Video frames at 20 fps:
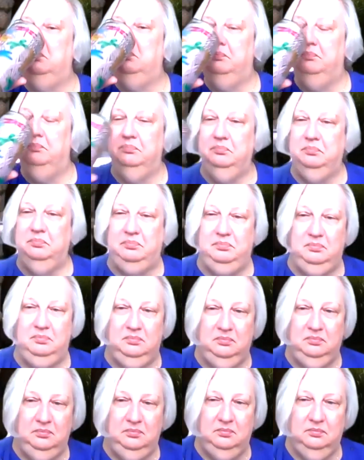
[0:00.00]

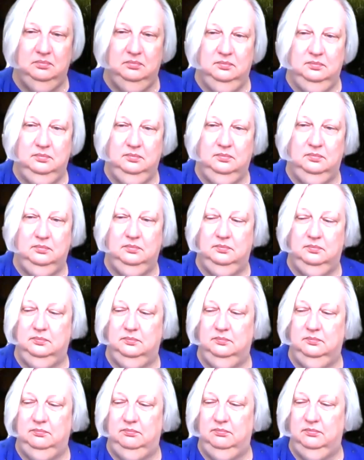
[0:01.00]

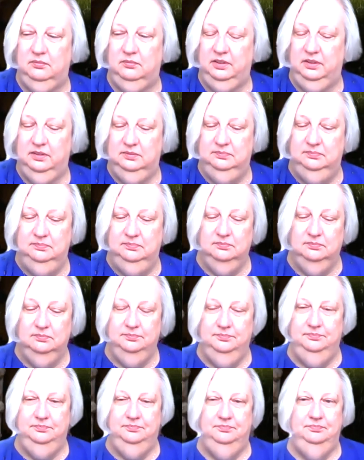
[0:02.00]

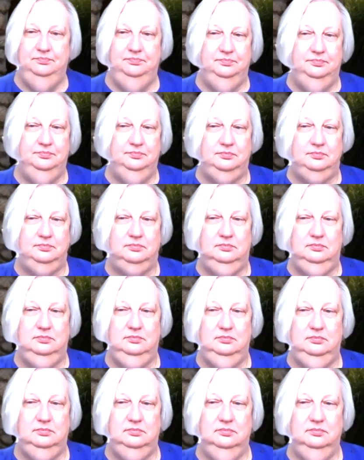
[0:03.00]

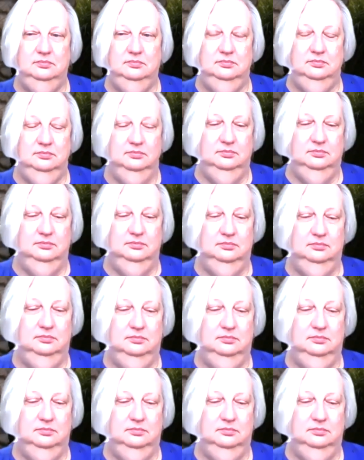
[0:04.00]
No one is speaking in this clip.